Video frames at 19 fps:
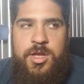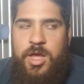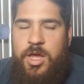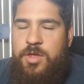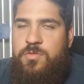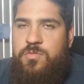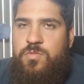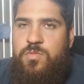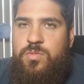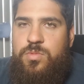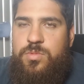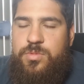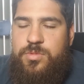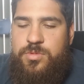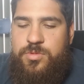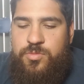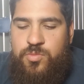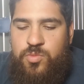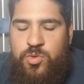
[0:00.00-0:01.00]
Um,
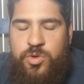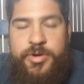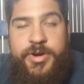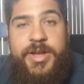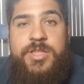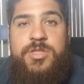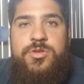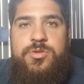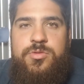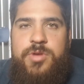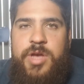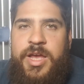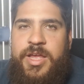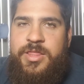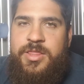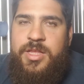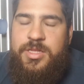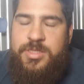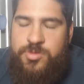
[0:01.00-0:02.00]
what do I do?
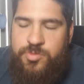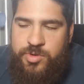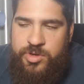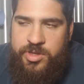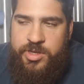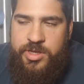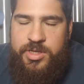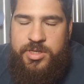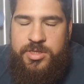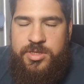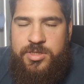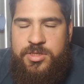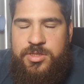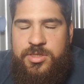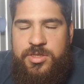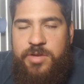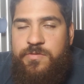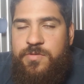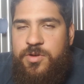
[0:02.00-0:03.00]
And that really is,
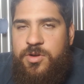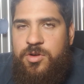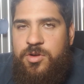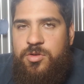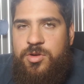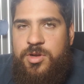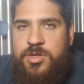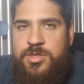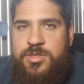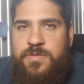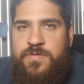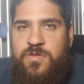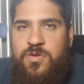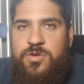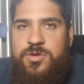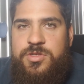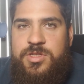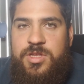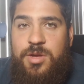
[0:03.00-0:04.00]
it's difficult because the
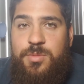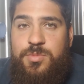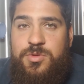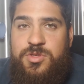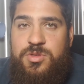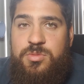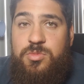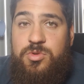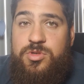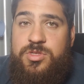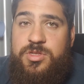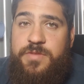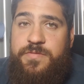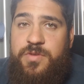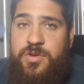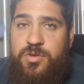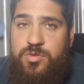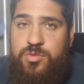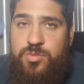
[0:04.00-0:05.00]
first step is the most
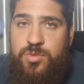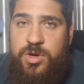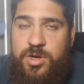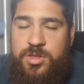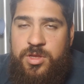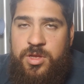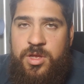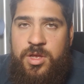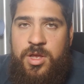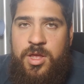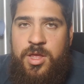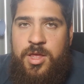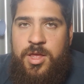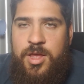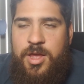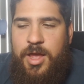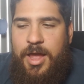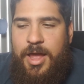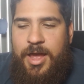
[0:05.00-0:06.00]
difficult one.
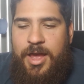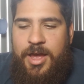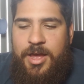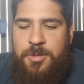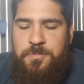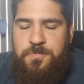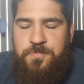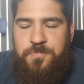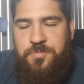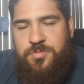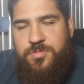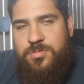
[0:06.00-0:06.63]
And